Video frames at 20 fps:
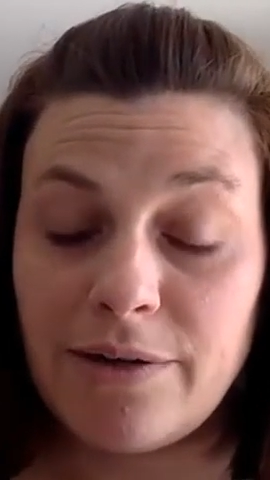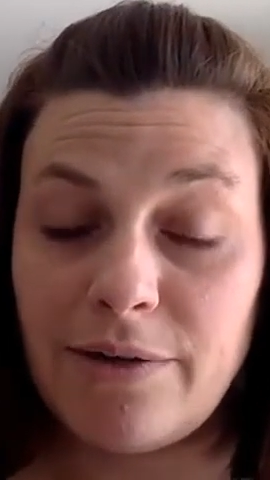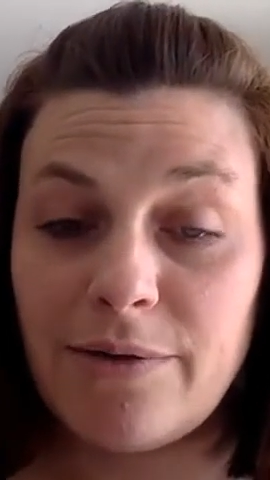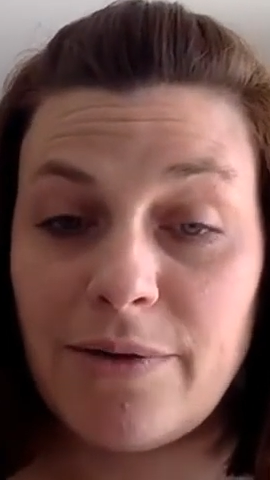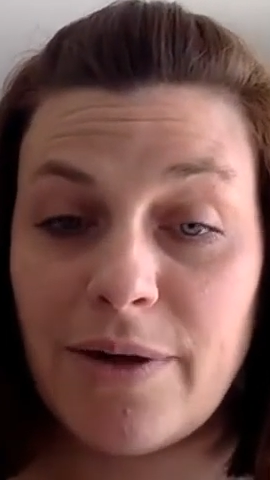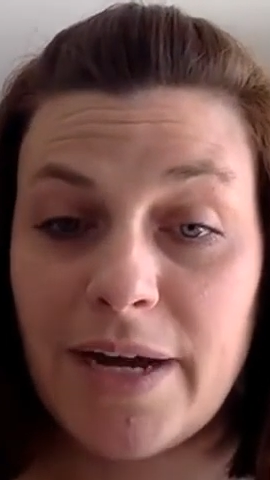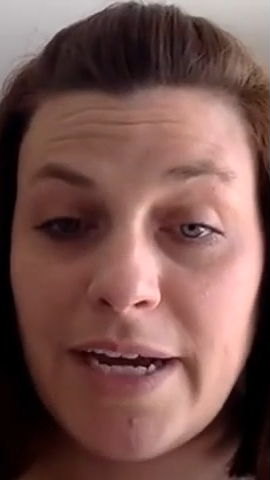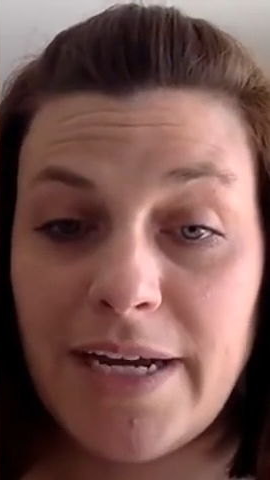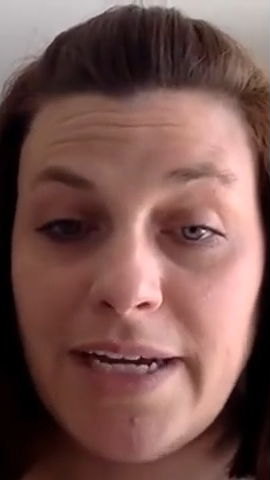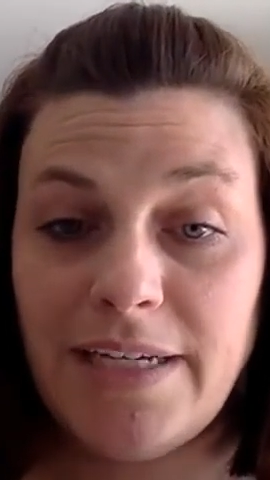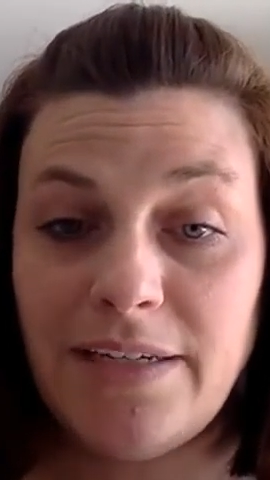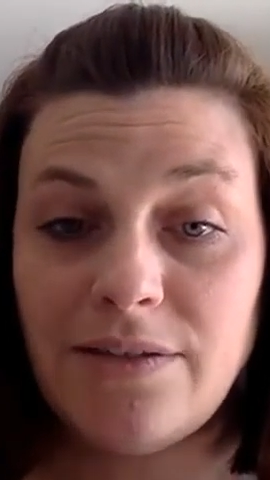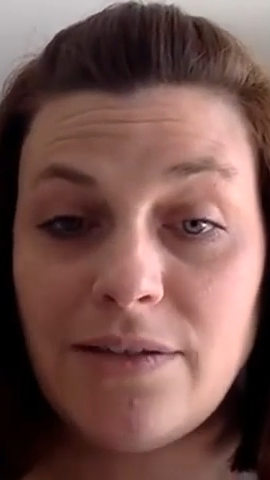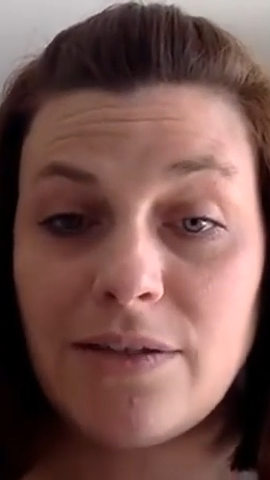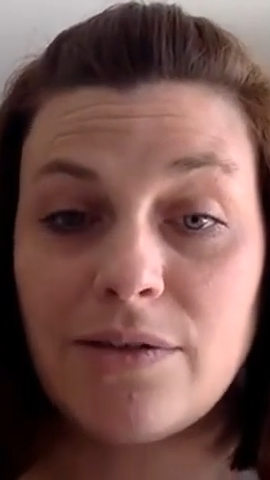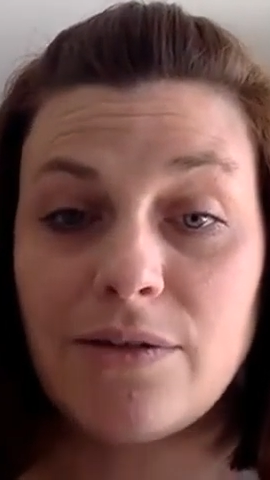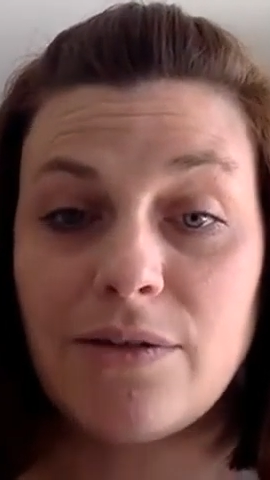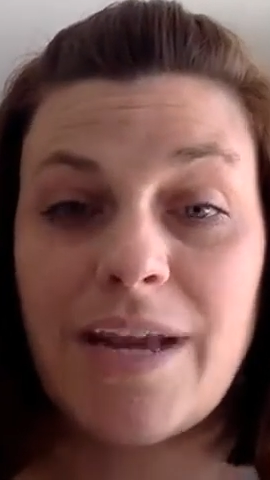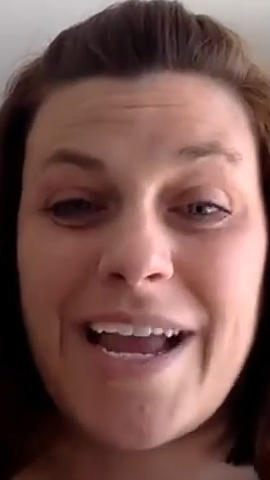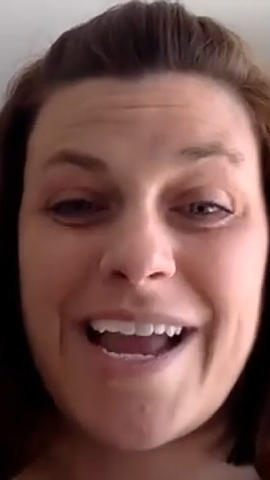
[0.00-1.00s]
Okay,
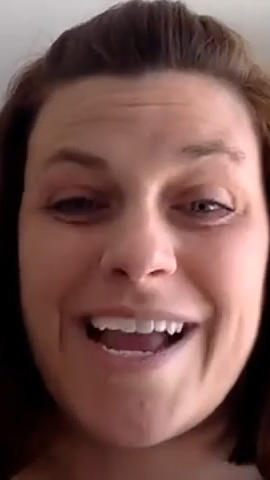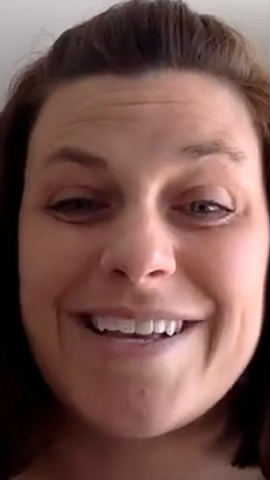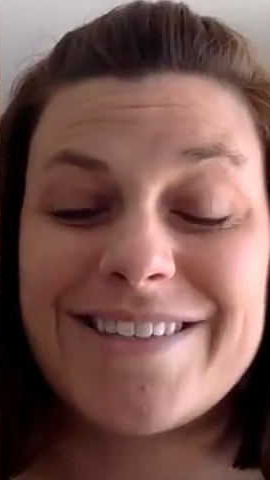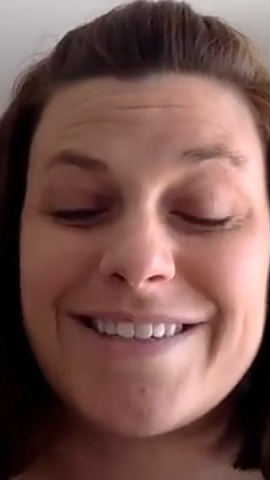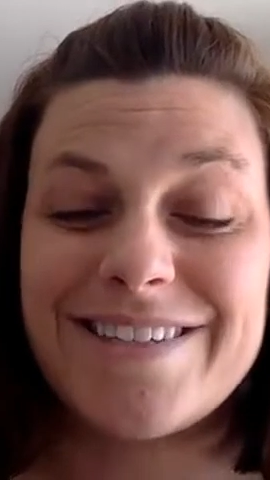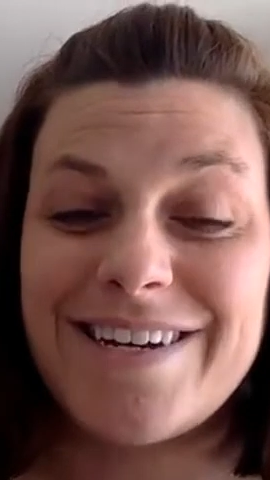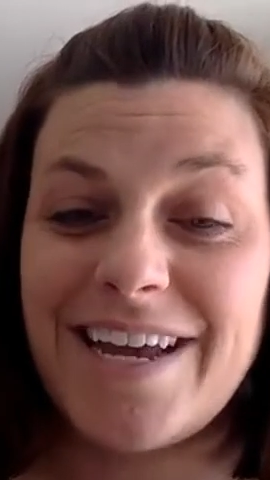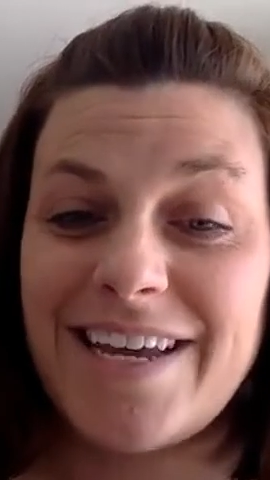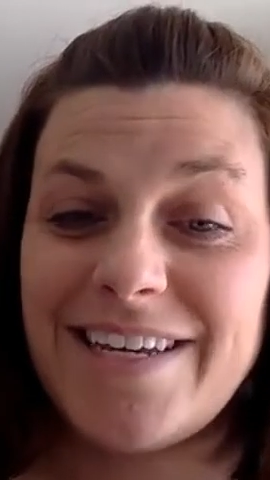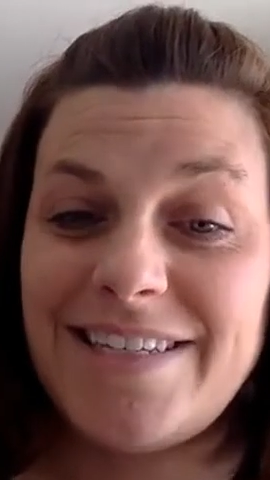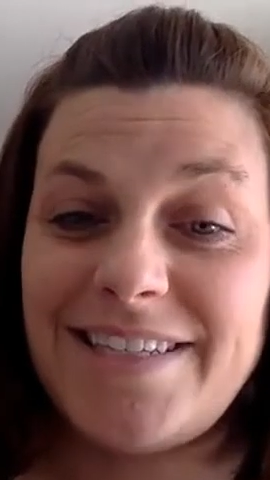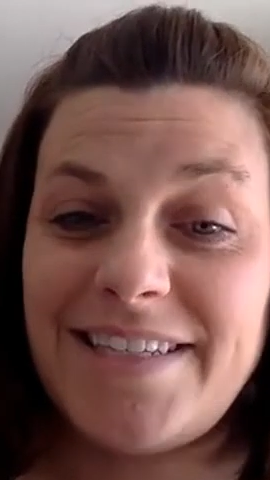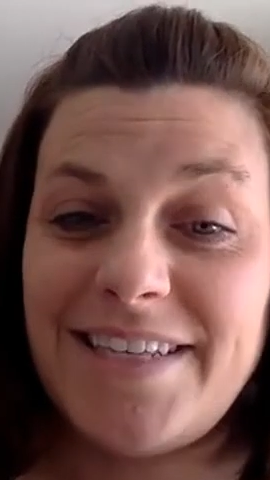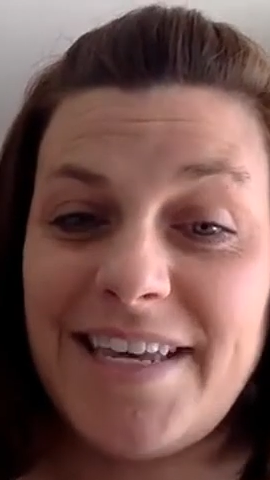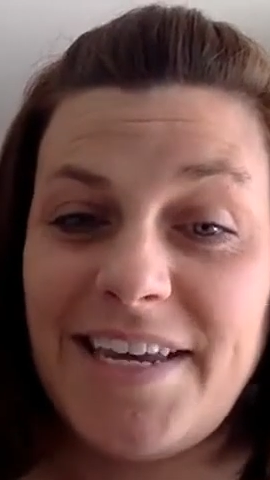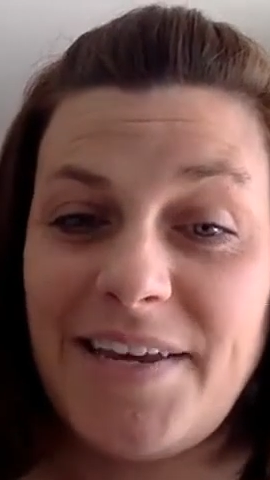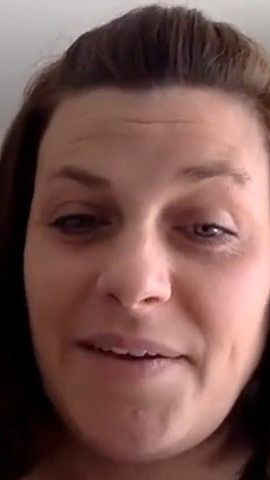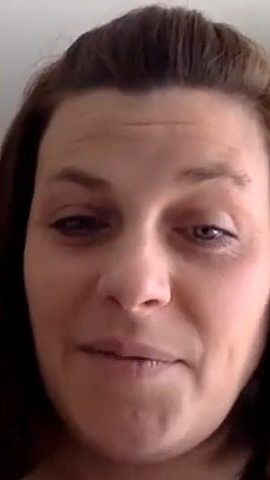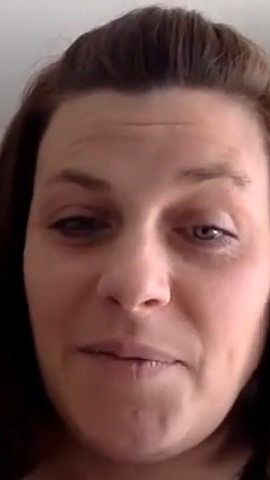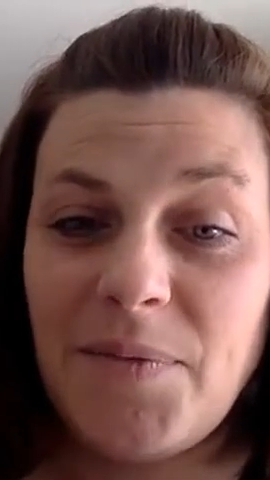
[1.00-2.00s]
so ask
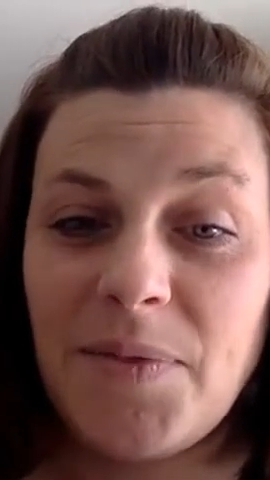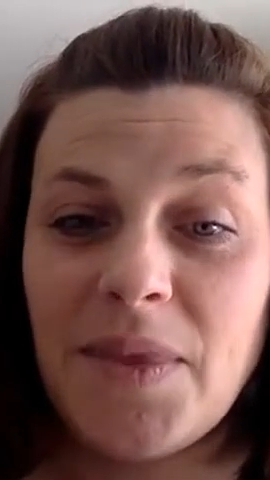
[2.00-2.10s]
nicely